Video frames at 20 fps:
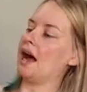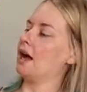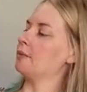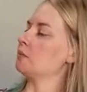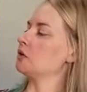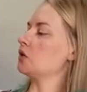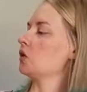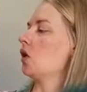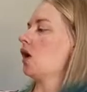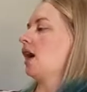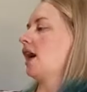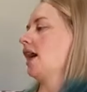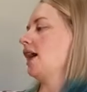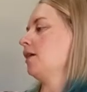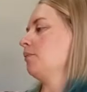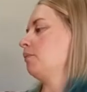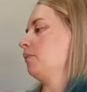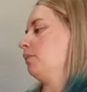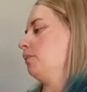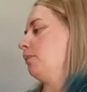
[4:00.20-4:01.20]
So I
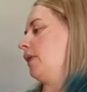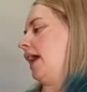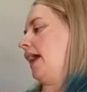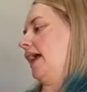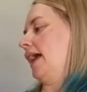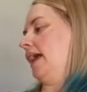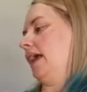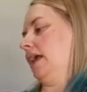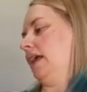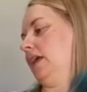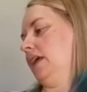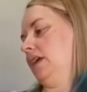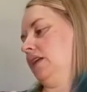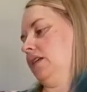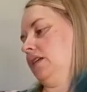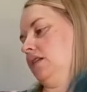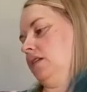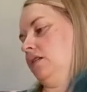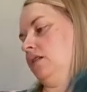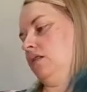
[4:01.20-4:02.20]
paid,
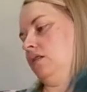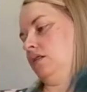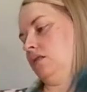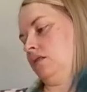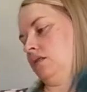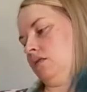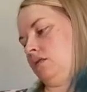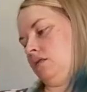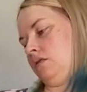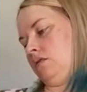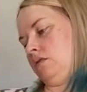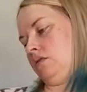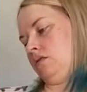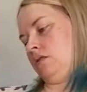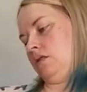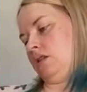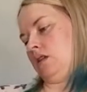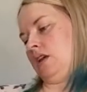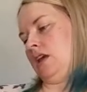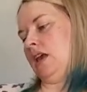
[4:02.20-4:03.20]

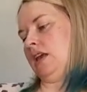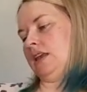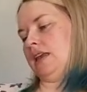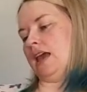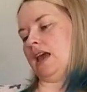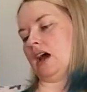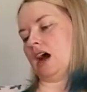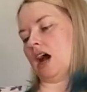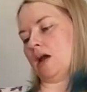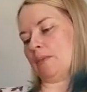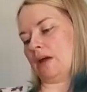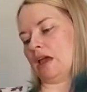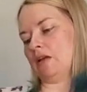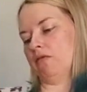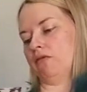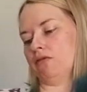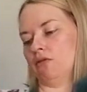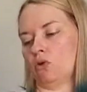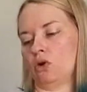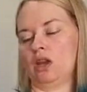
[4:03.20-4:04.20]
yeah, I paid
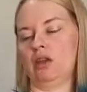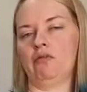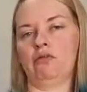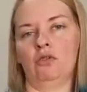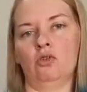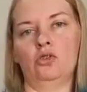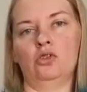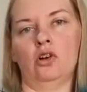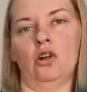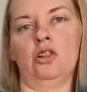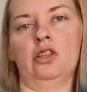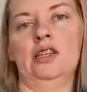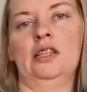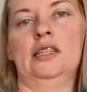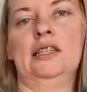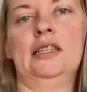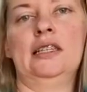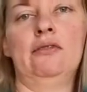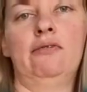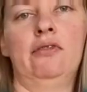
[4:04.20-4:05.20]

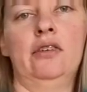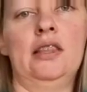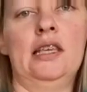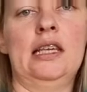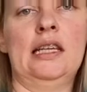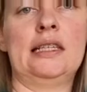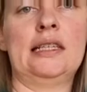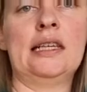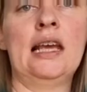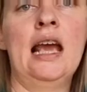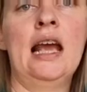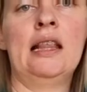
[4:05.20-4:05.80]
$44 for this.